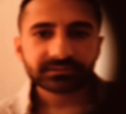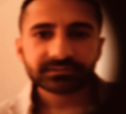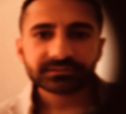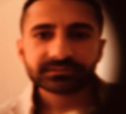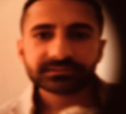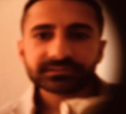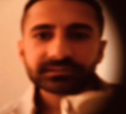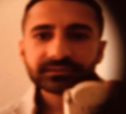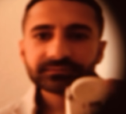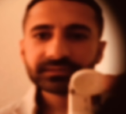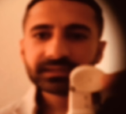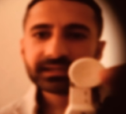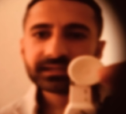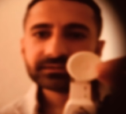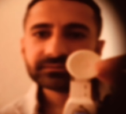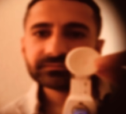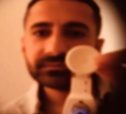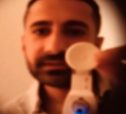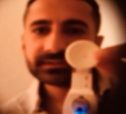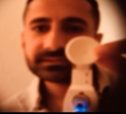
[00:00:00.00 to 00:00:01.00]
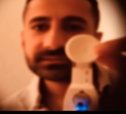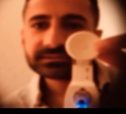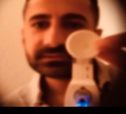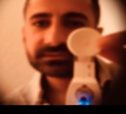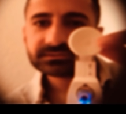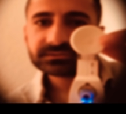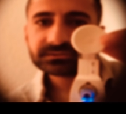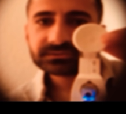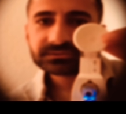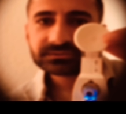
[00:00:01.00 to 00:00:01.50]
So the headrest
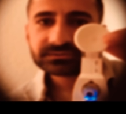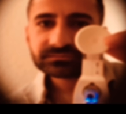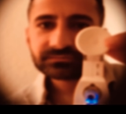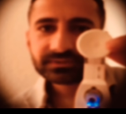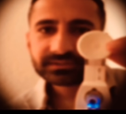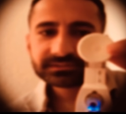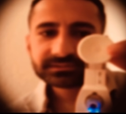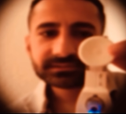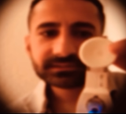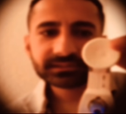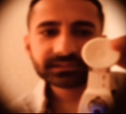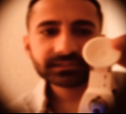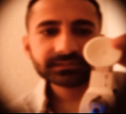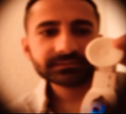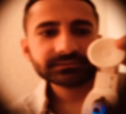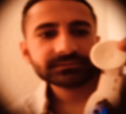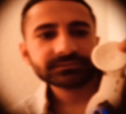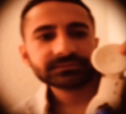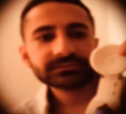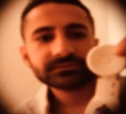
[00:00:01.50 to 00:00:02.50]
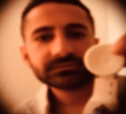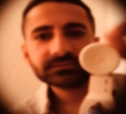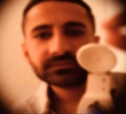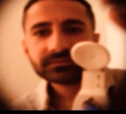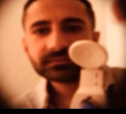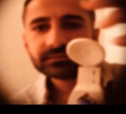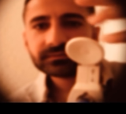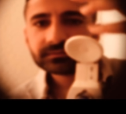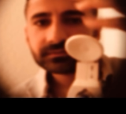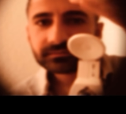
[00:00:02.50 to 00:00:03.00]
just rests against
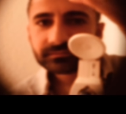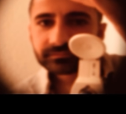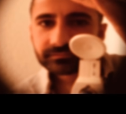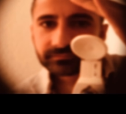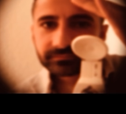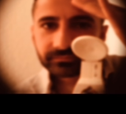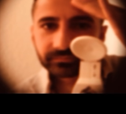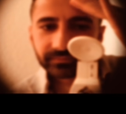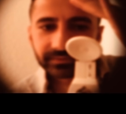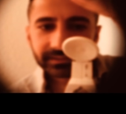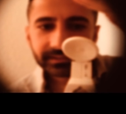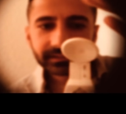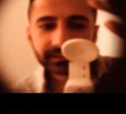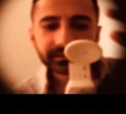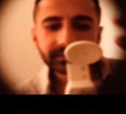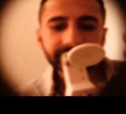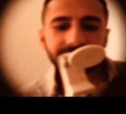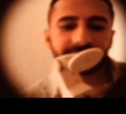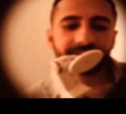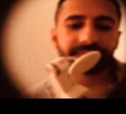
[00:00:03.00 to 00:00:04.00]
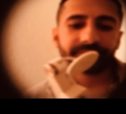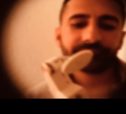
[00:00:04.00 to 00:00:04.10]
the forehead area.